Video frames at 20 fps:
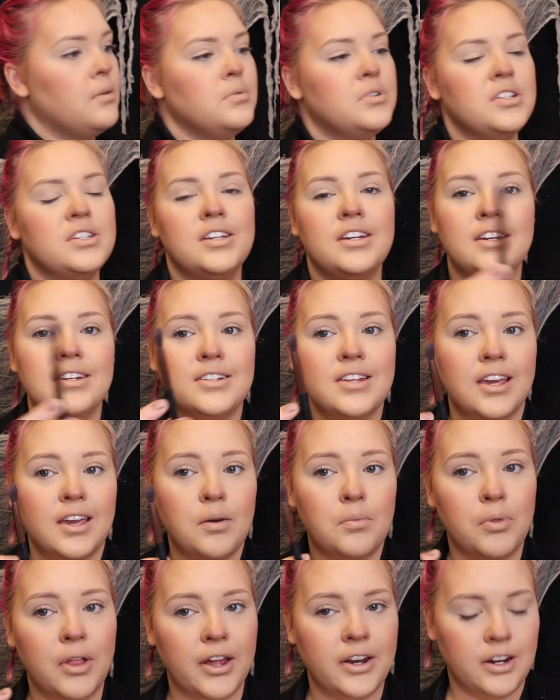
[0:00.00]
I'm just gonna take
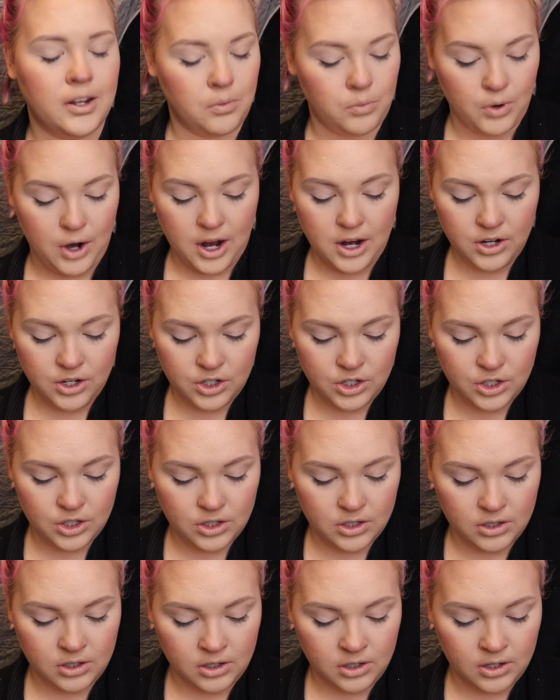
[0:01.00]
a blending brush,
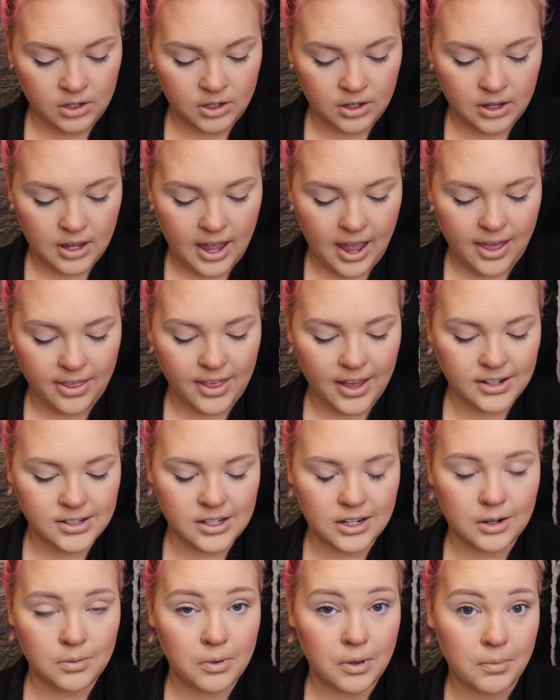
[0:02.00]
and that's
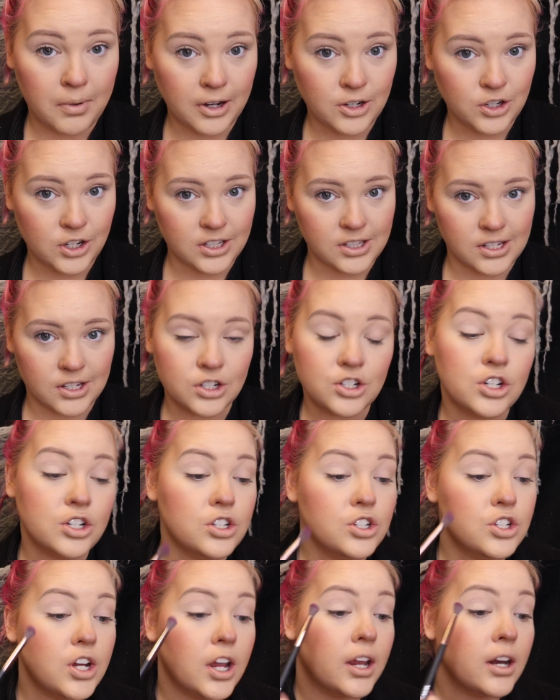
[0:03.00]
gonna be my
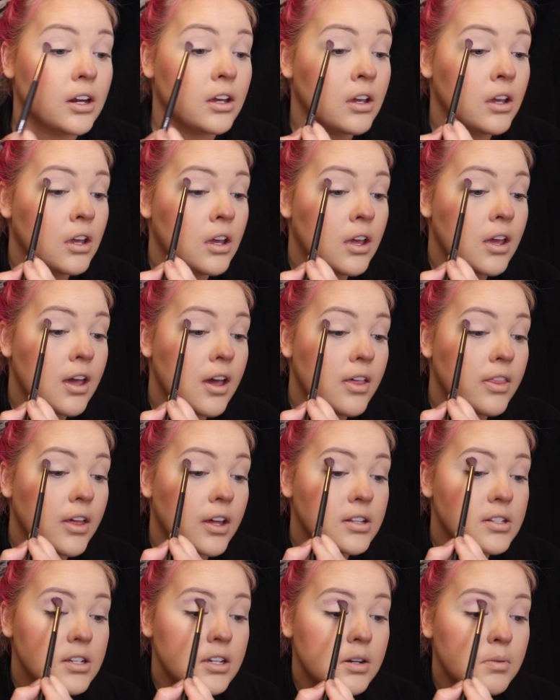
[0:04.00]
transition shade.
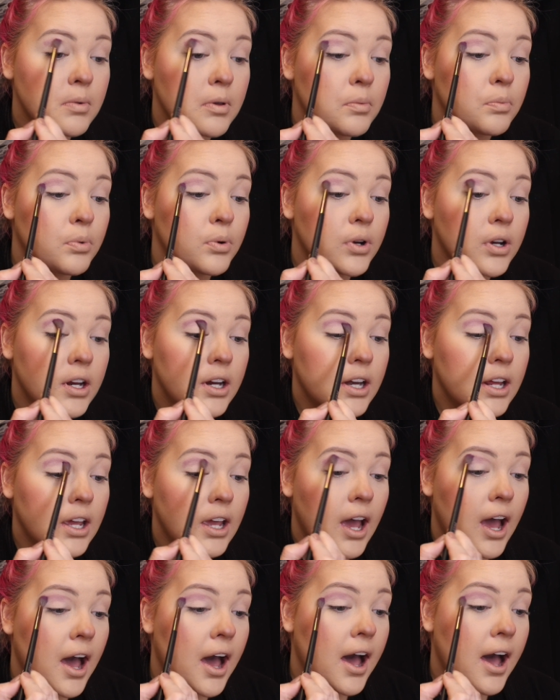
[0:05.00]
That's gonna be pretty
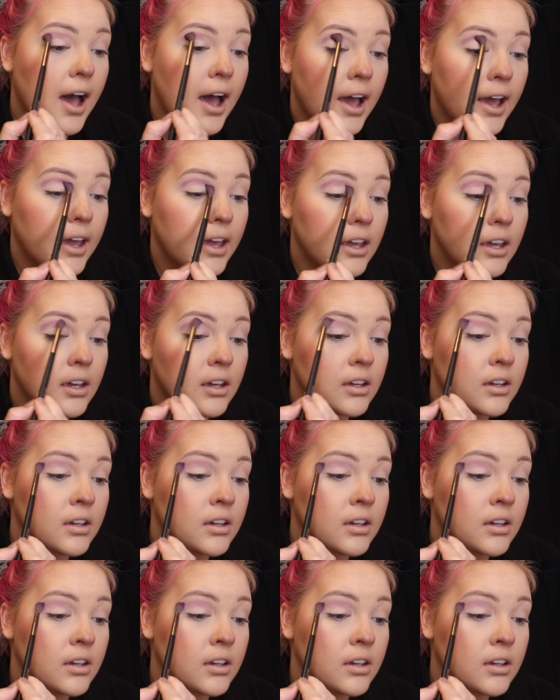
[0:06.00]
high